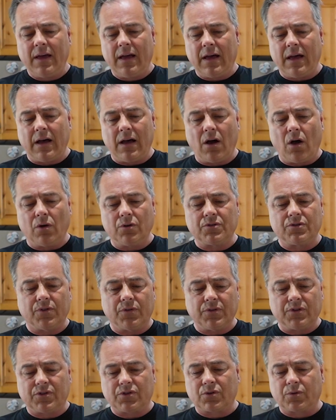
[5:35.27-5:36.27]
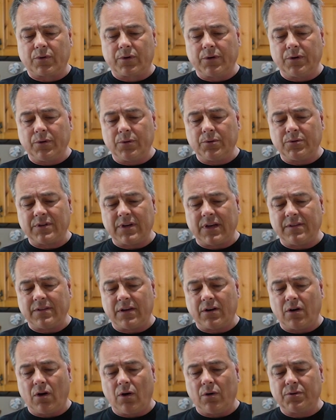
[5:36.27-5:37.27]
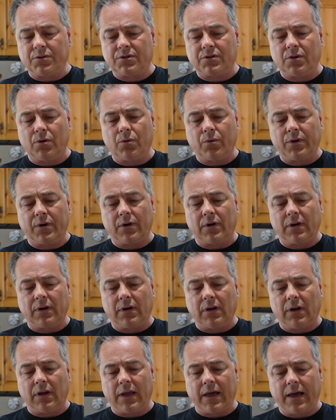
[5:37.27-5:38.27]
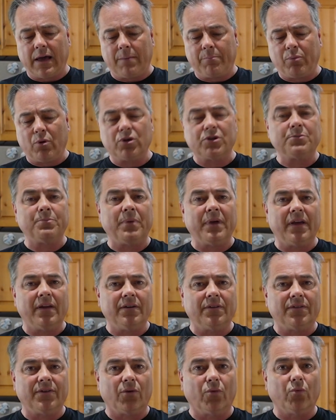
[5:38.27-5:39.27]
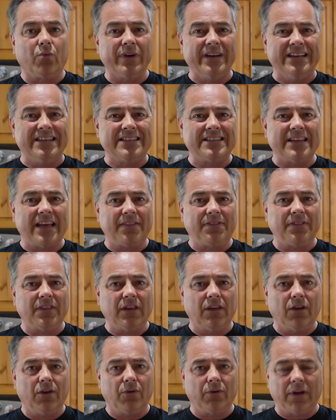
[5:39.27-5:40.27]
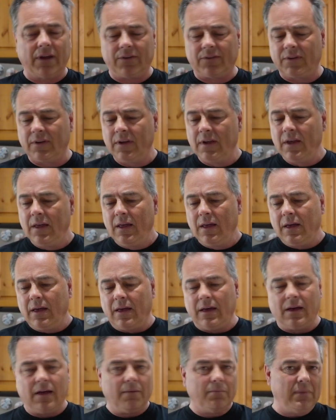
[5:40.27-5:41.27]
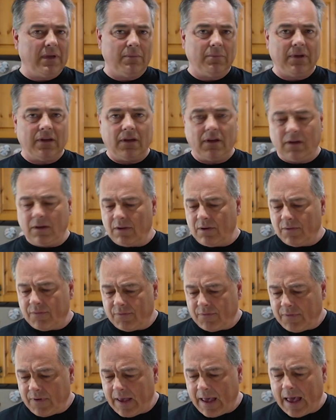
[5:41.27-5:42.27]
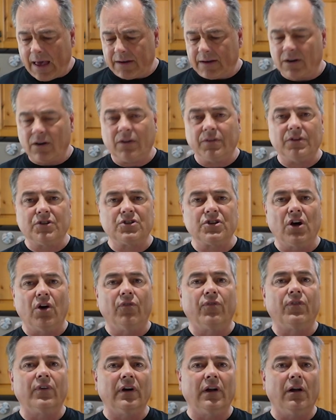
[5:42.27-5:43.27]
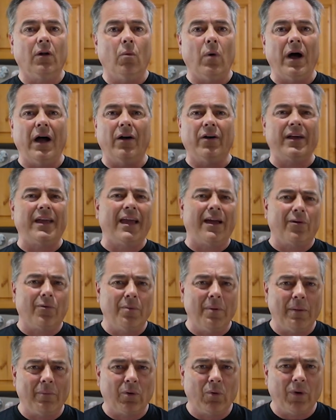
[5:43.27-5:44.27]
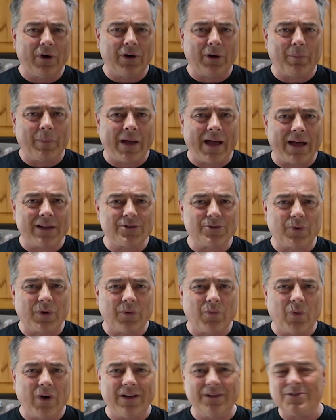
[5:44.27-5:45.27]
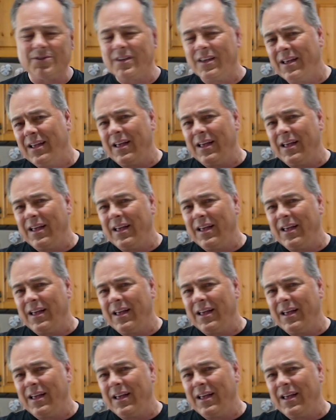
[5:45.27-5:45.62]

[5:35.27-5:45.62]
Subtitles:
Also the screws, and then also your little push pin to reset the unit. Maybe you've had it on the shelf for a little while. I can't remember what your password was.